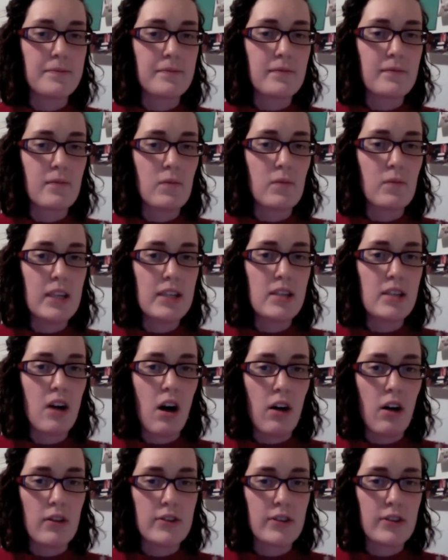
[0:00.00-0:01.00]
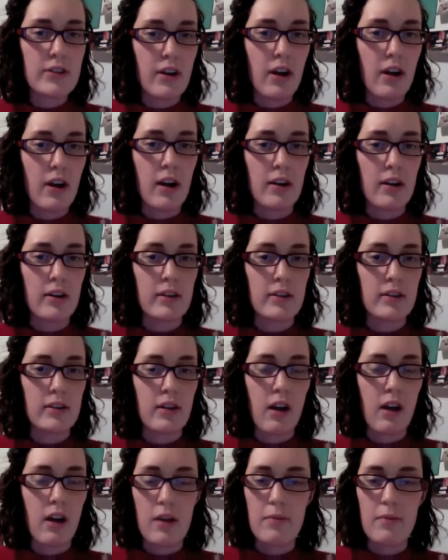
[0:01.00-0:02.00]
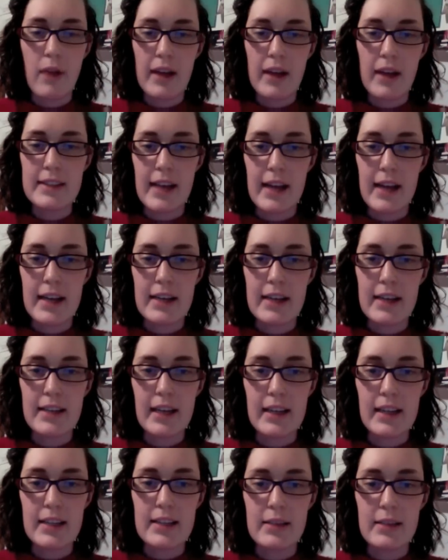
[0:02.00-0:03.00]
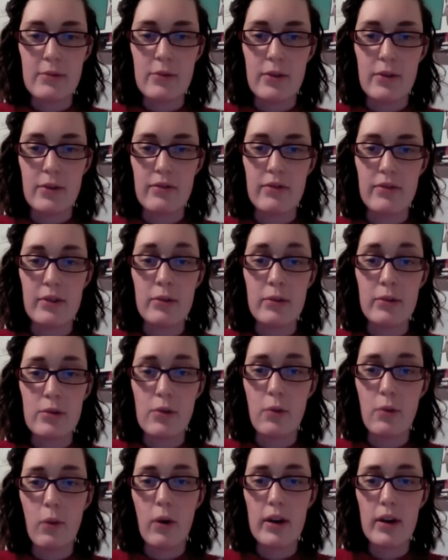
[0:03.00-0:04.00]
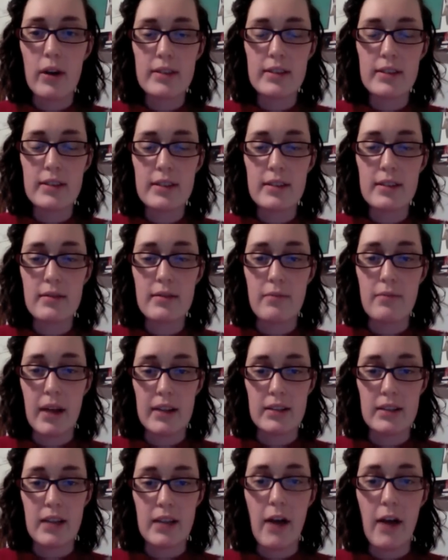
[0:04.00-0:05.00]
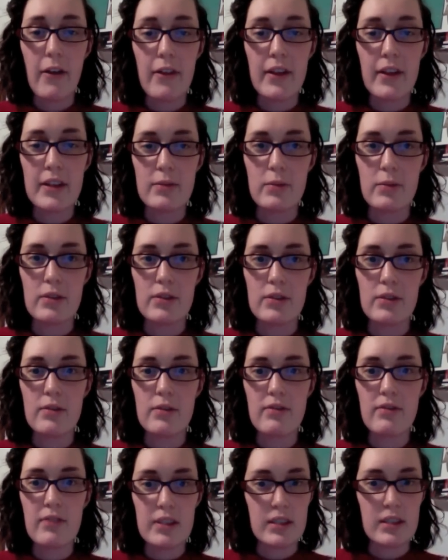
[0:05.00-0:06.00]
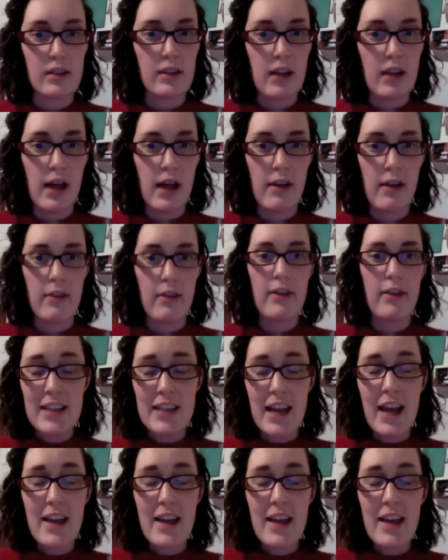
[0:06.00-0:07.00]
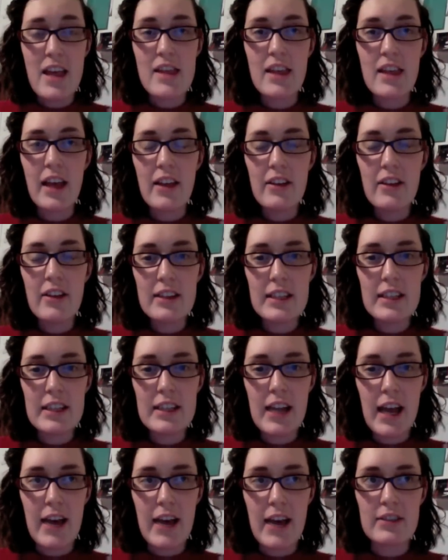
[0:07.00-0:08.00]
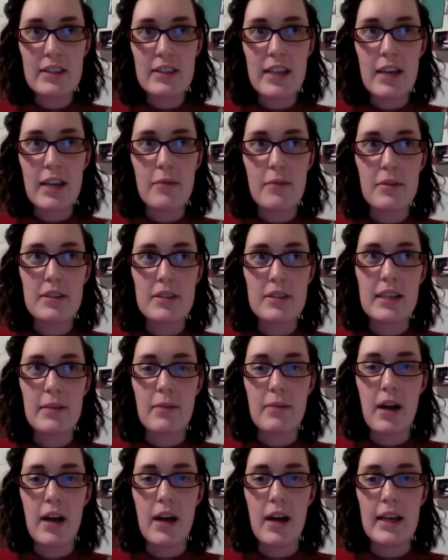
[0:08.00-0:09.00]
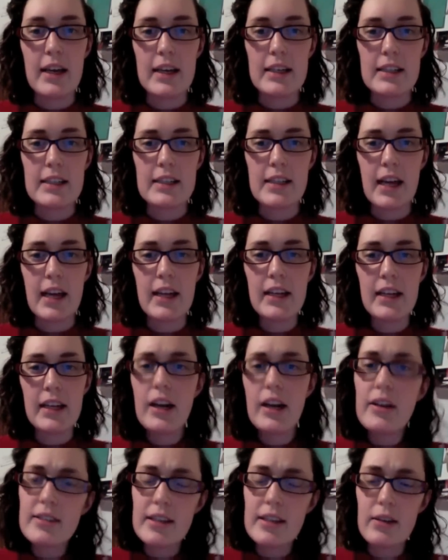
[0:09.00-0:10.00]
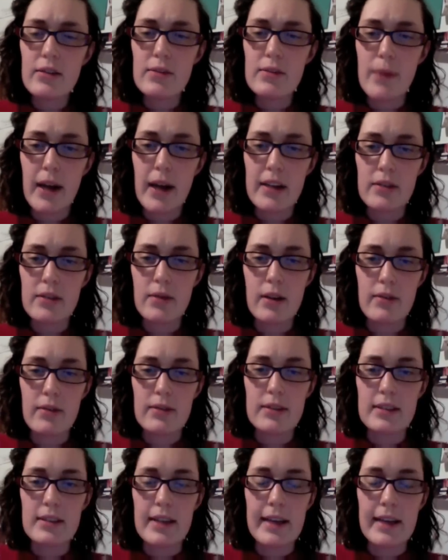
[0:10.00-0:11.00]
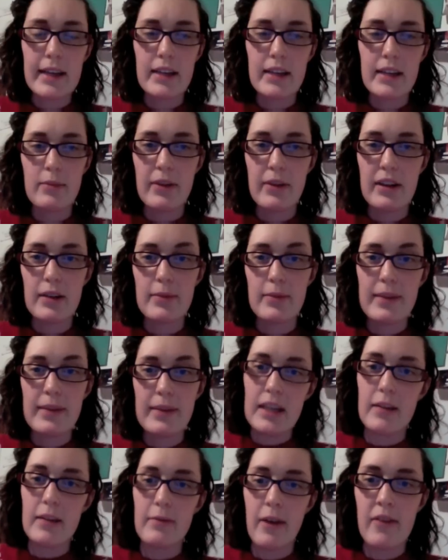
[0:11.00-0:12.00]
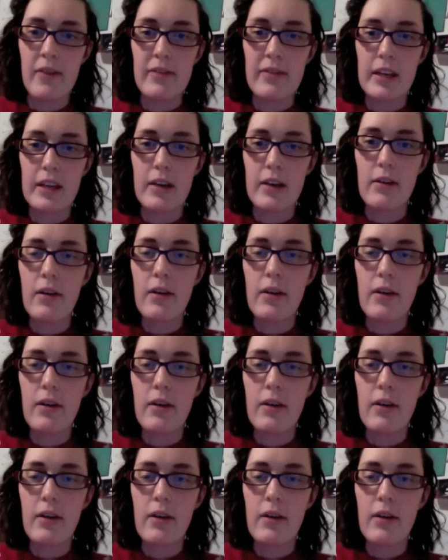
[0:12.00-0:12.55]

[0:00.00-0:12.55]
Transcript: we need to alter our mindset and take the same sort of view towards mental health as we do to physical health. And then the other thing that I have to say about stigma is, I think it goes back to what I was saying at the very beginning of my video.